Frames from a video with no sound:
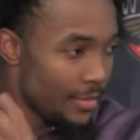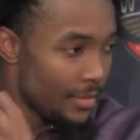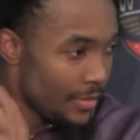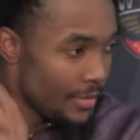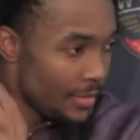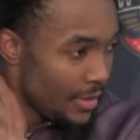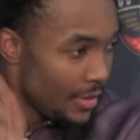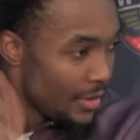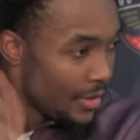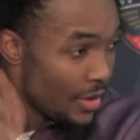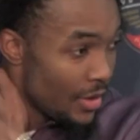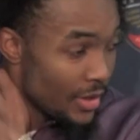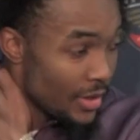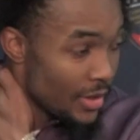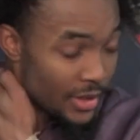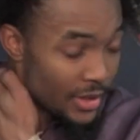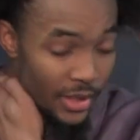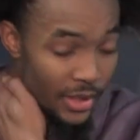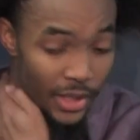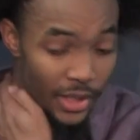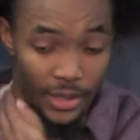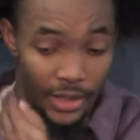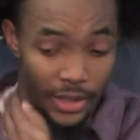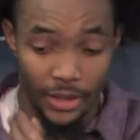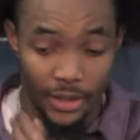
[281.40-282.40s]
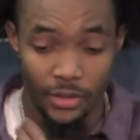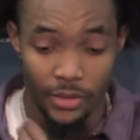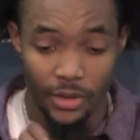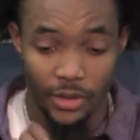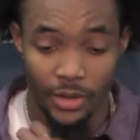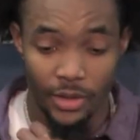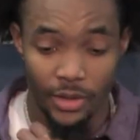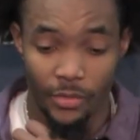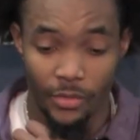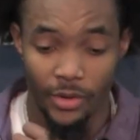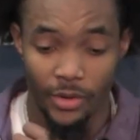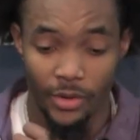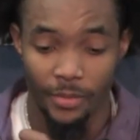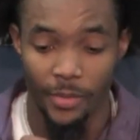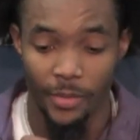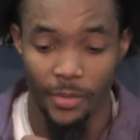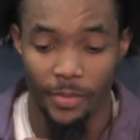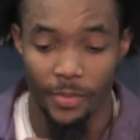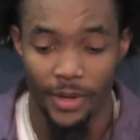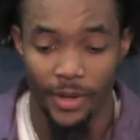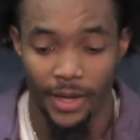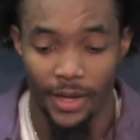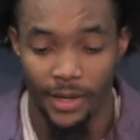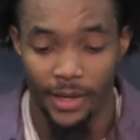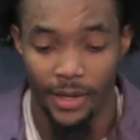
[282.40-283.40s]
You know, it's good. You know, you want to be
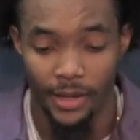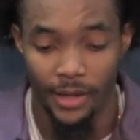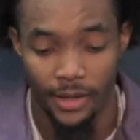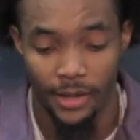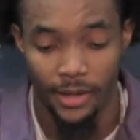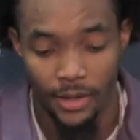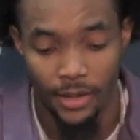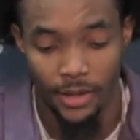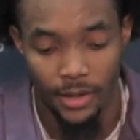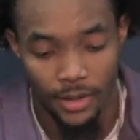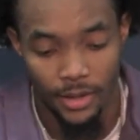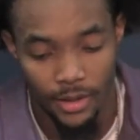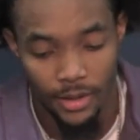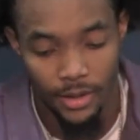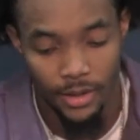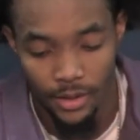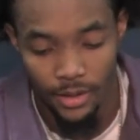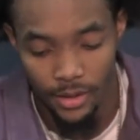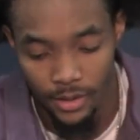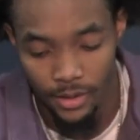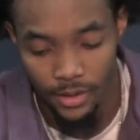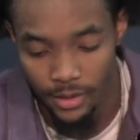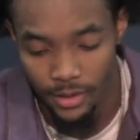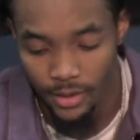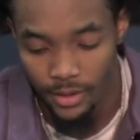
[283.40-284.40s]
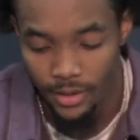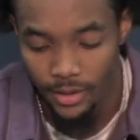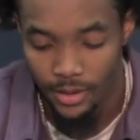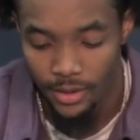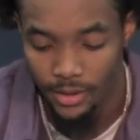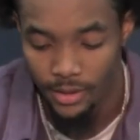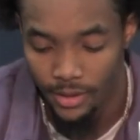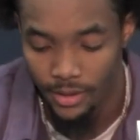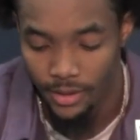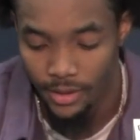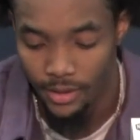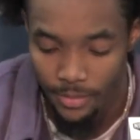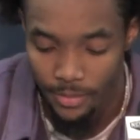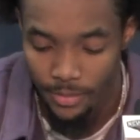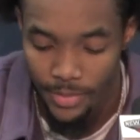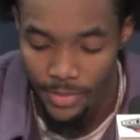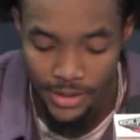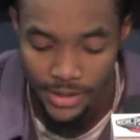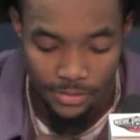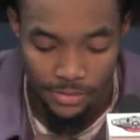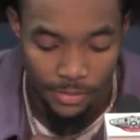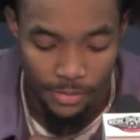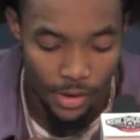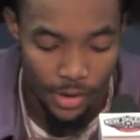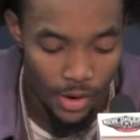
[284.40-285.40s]
playing your
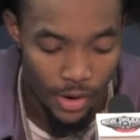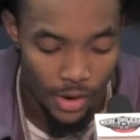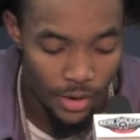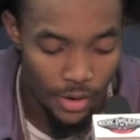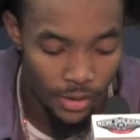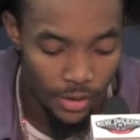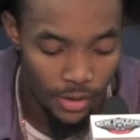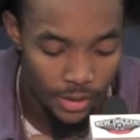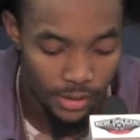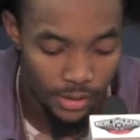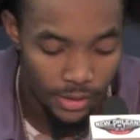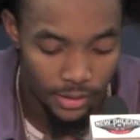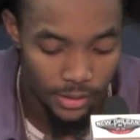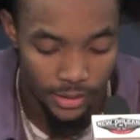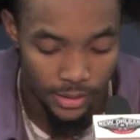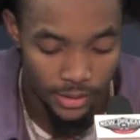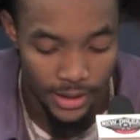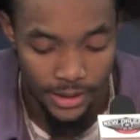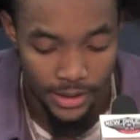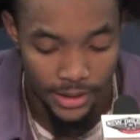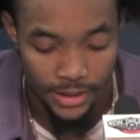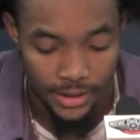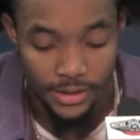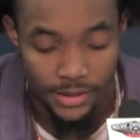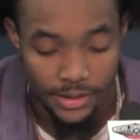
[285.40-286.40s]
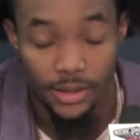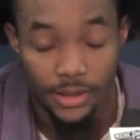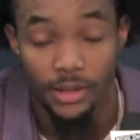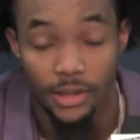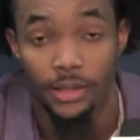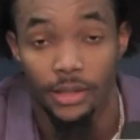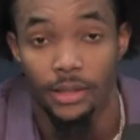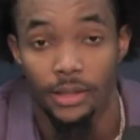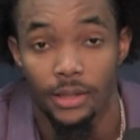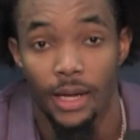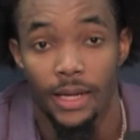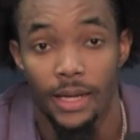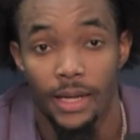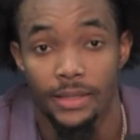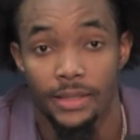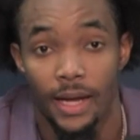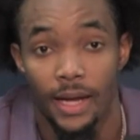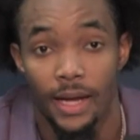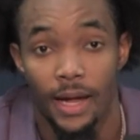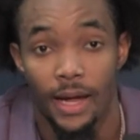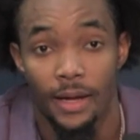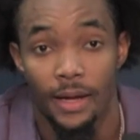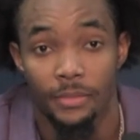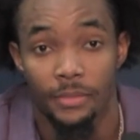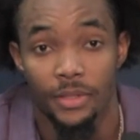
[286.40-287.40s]
best ball leading into that
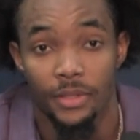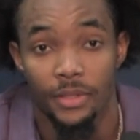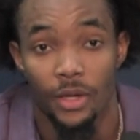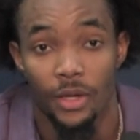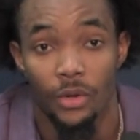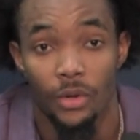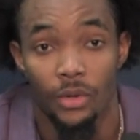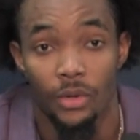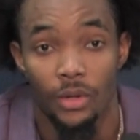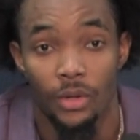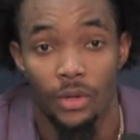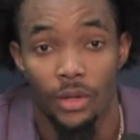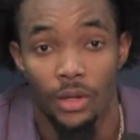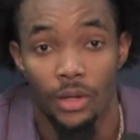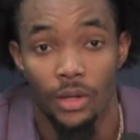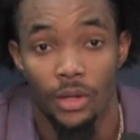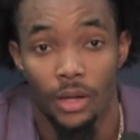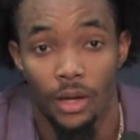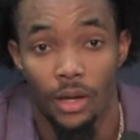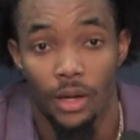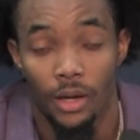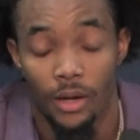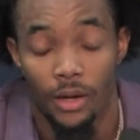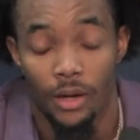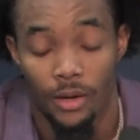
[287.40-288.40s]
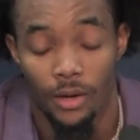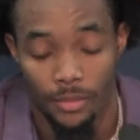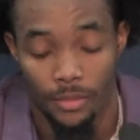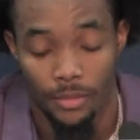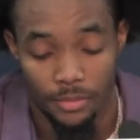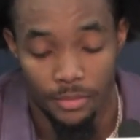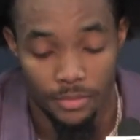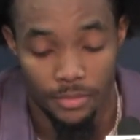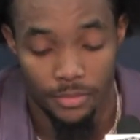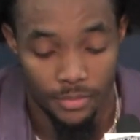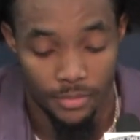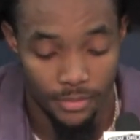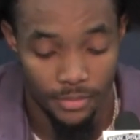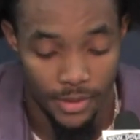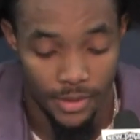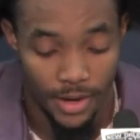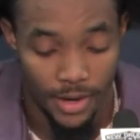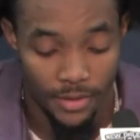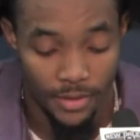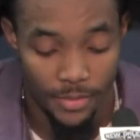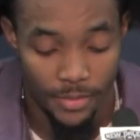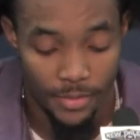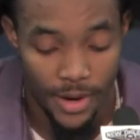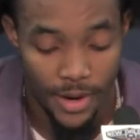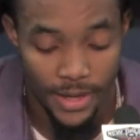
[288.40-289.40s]
time. So
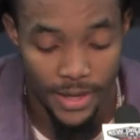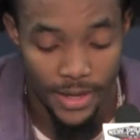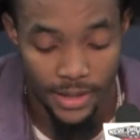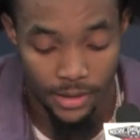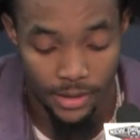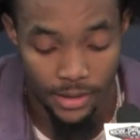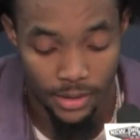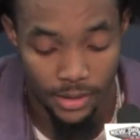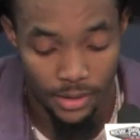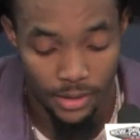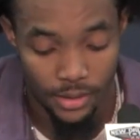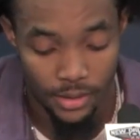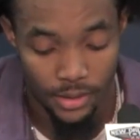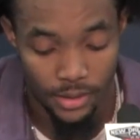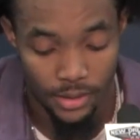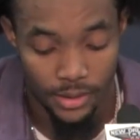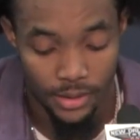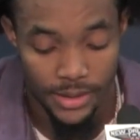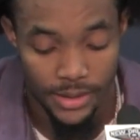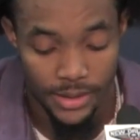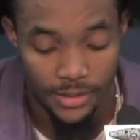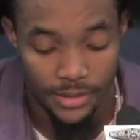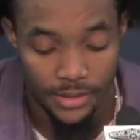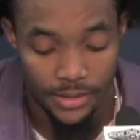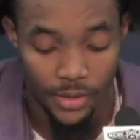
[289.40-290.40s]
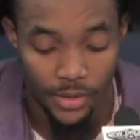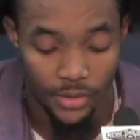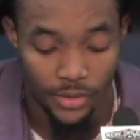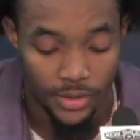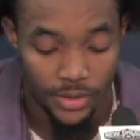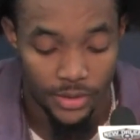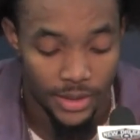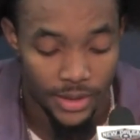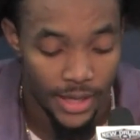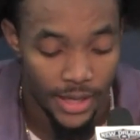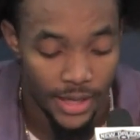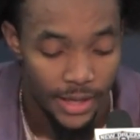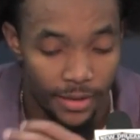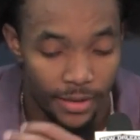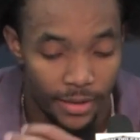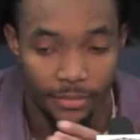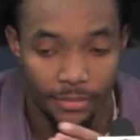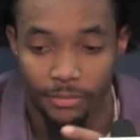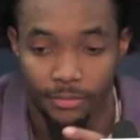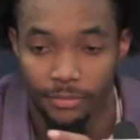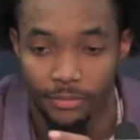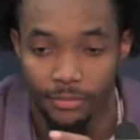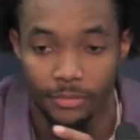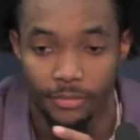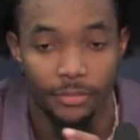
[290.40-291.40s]
everybody needs to be on the same
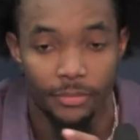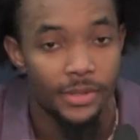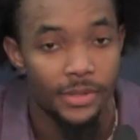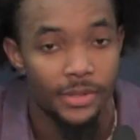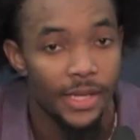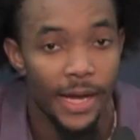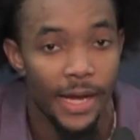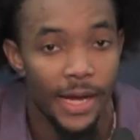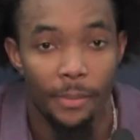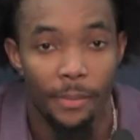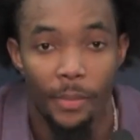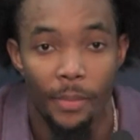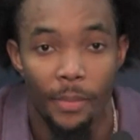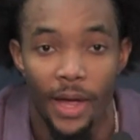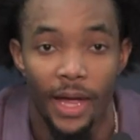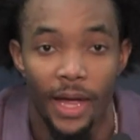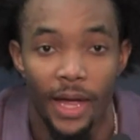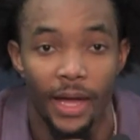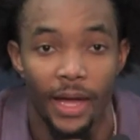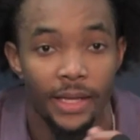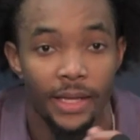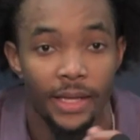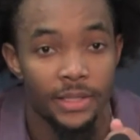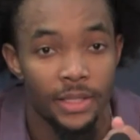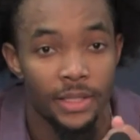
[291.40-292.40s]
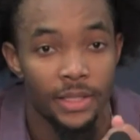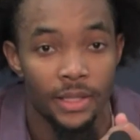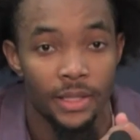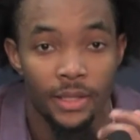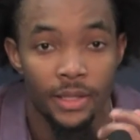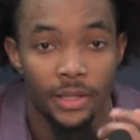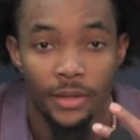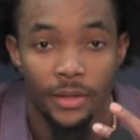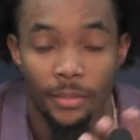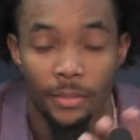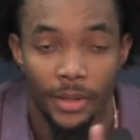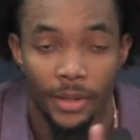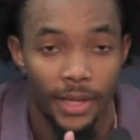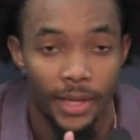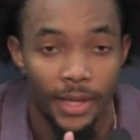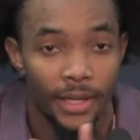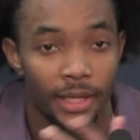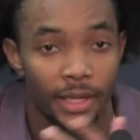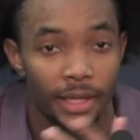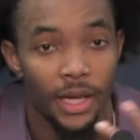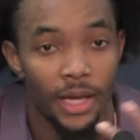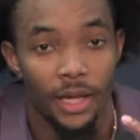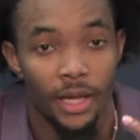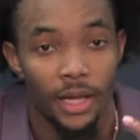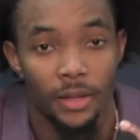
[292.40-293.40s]
page, playing
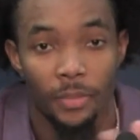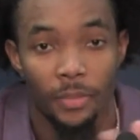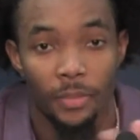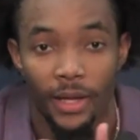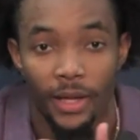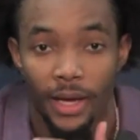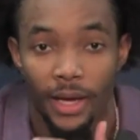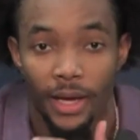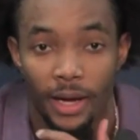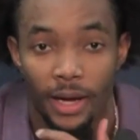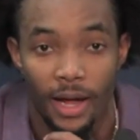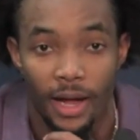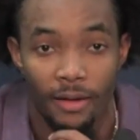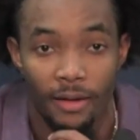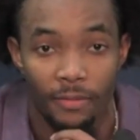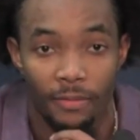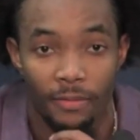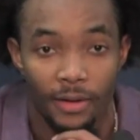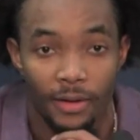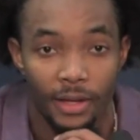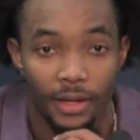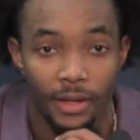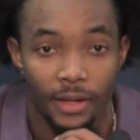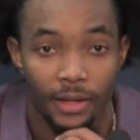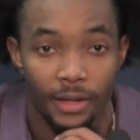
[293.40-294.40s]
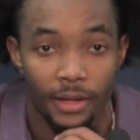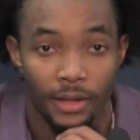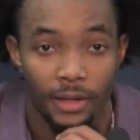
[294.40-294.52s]
together, playing confident,